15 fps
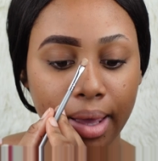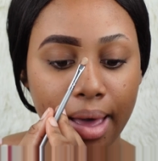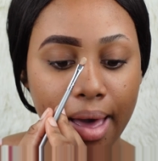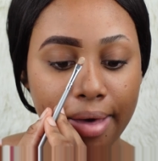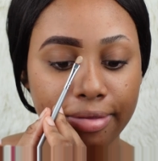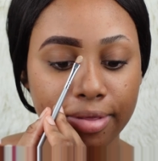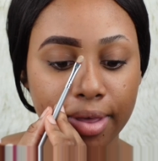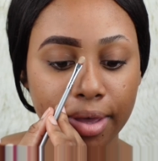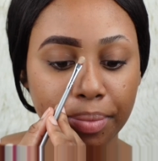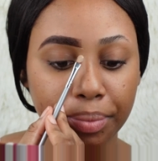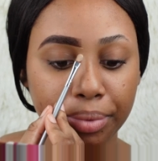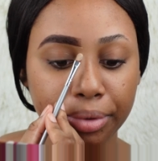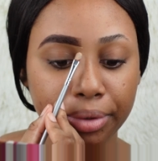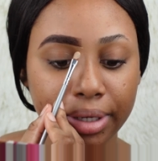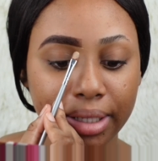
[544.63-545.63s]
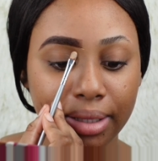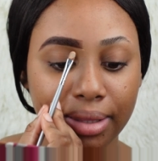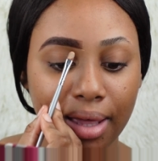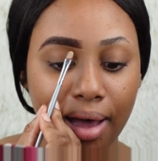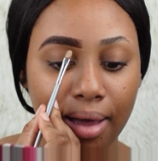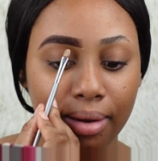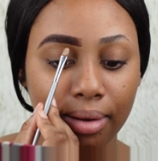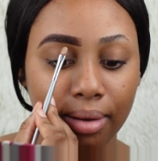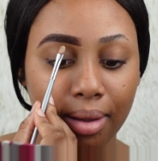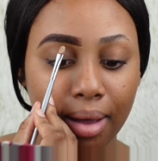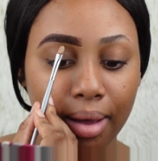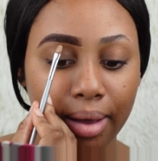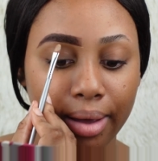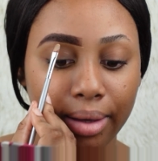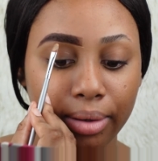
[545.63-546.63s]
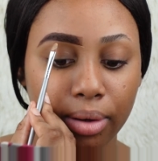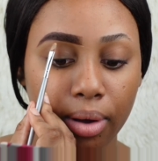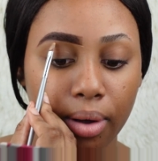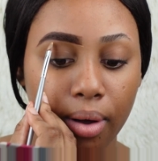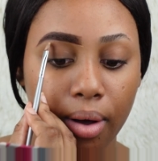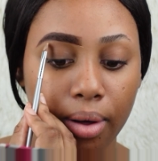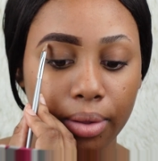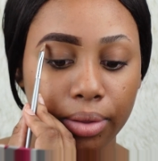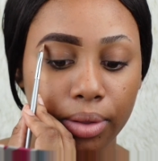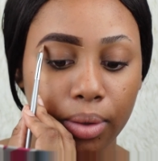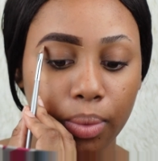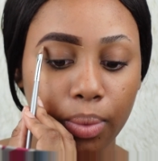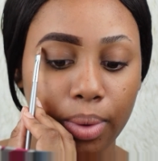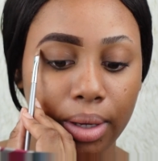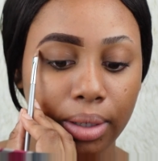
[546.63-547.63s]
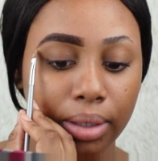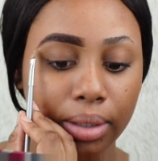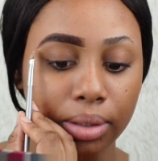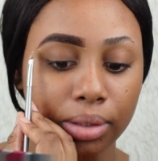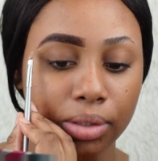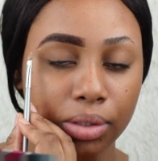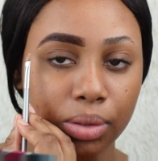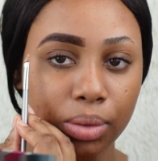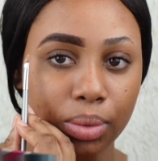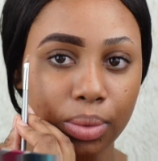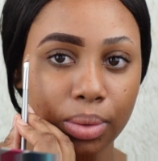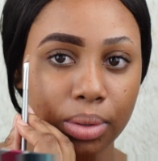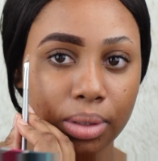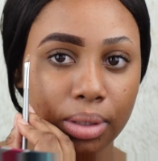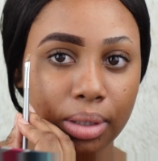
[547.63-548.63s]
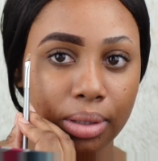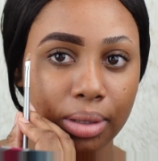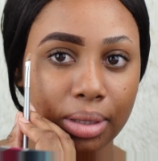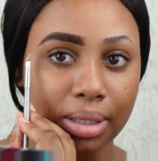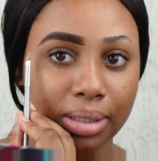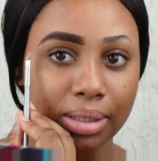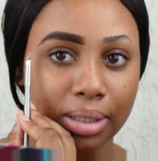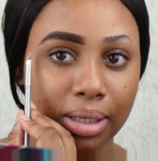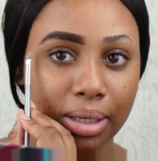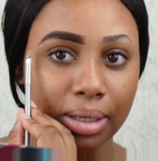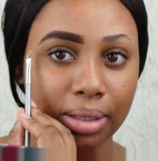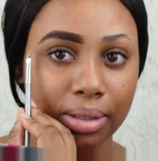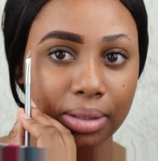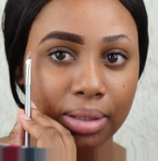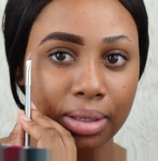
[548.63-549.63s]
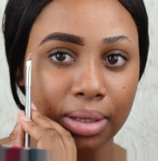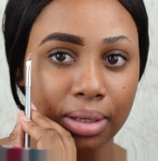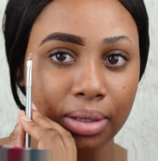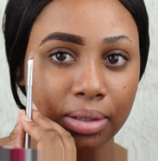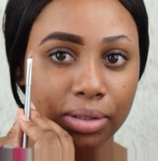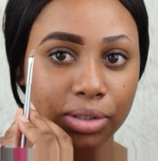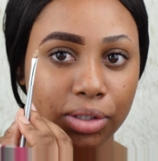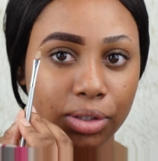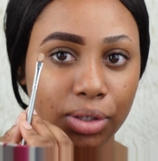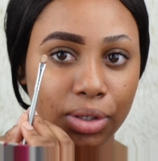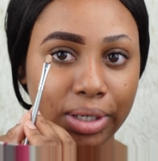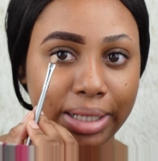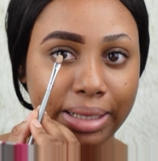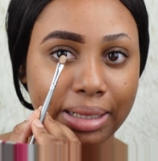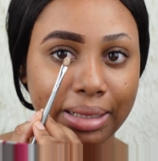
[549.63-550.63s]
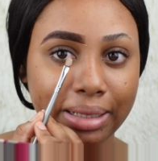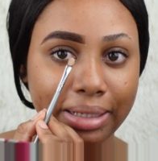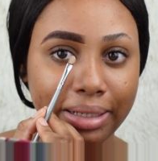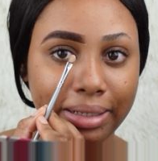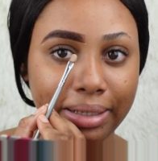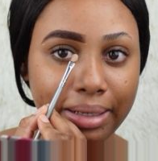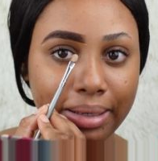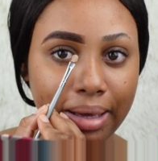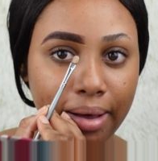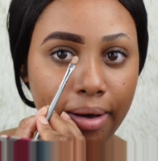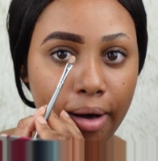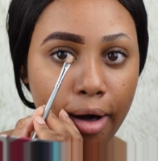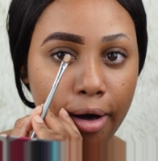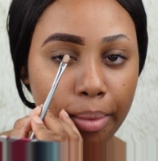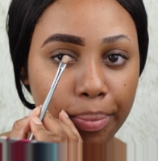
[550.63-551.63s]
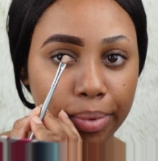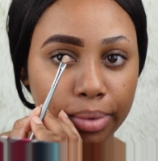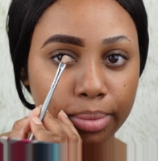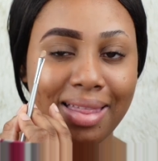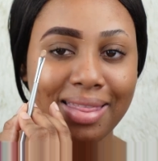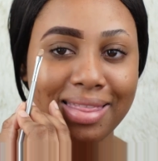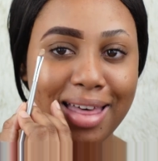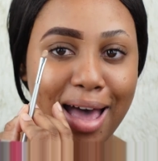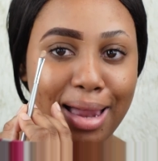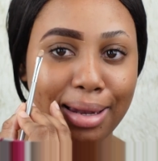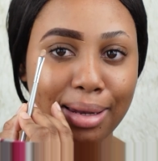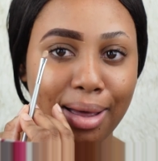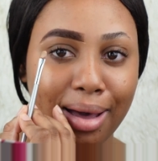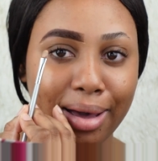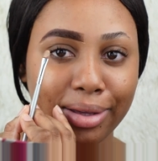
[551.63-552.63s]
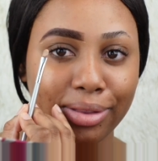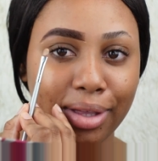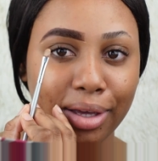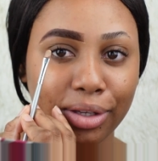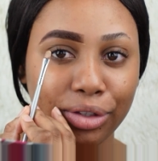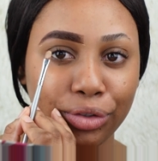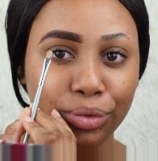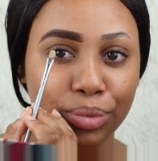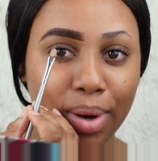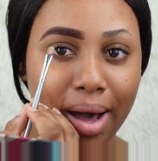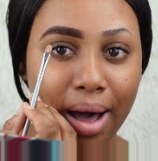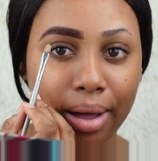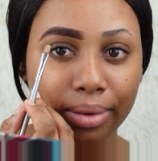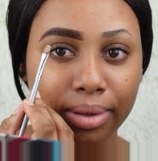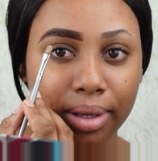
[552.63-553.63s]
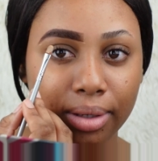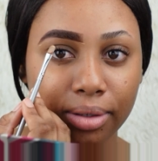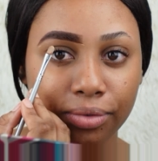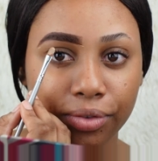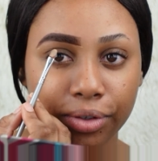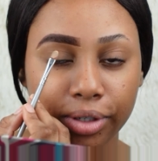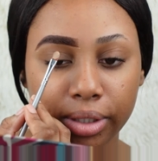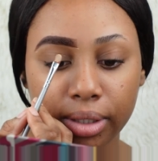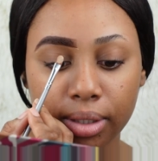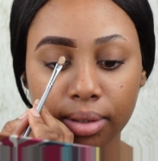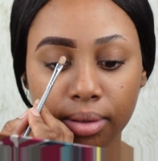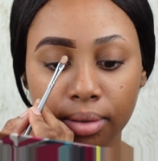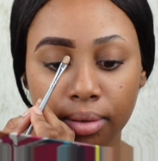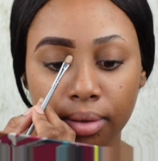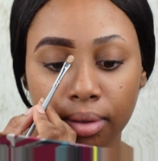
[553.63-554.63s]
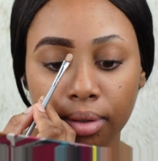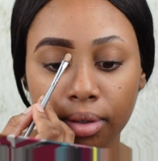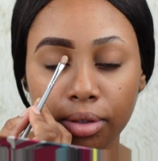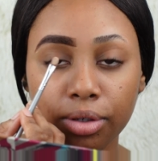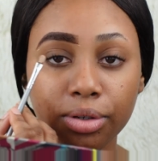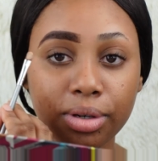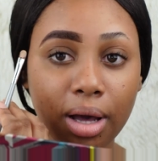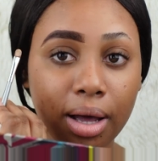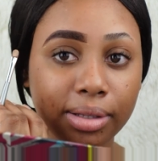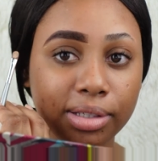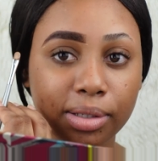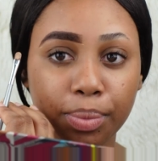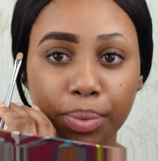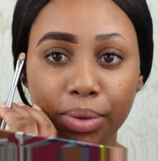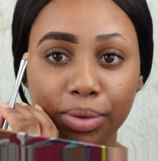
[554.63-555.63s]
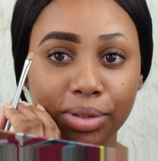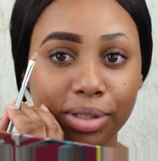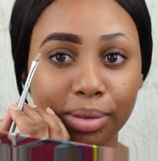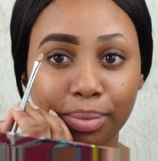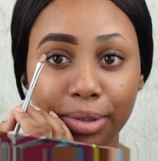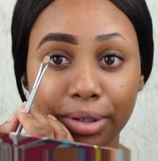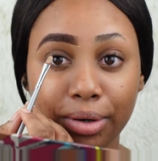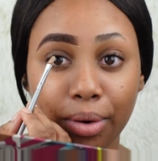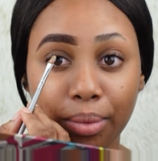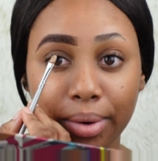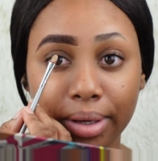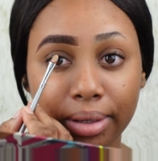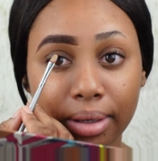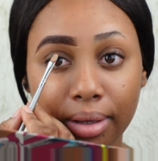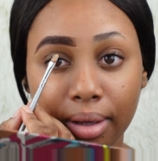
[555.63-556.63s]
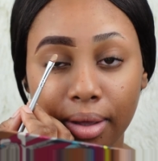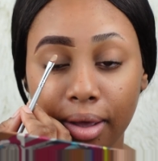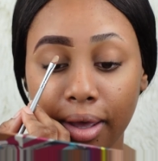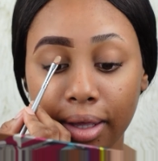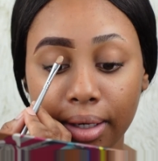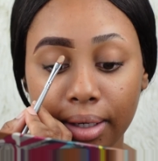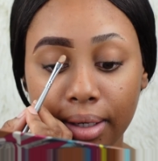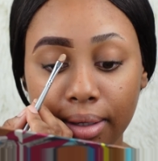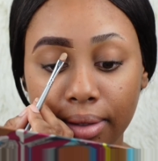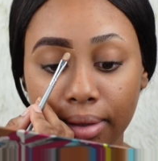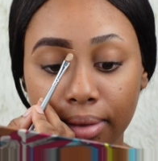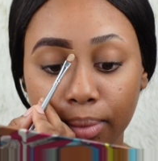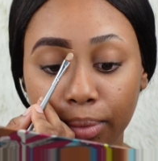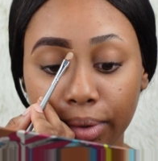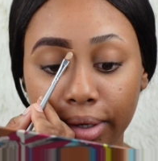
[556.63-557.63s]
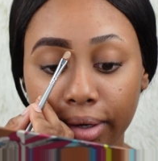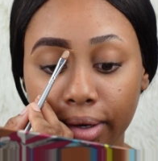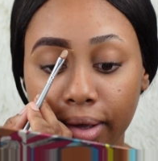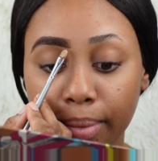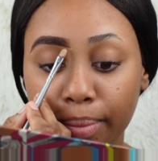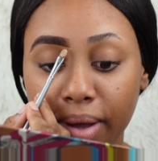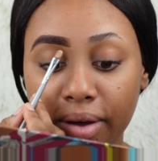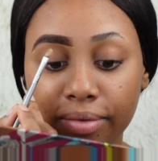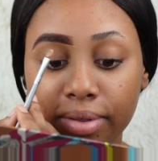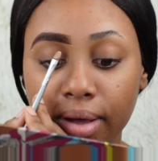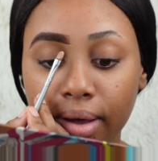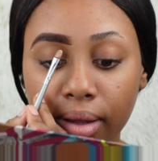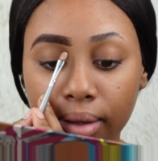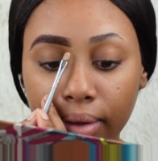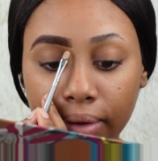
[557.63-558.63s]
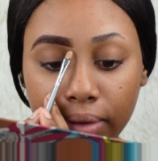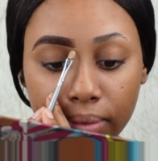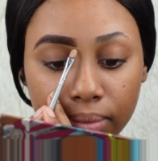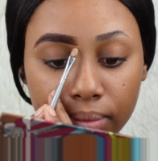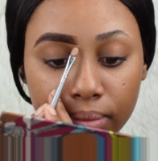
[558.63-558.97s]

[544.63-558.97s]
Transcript: and then bring that line all the way to the tail. So you're cleaning up that line that you outlined first. You're not supposed to be going anywhere above that line.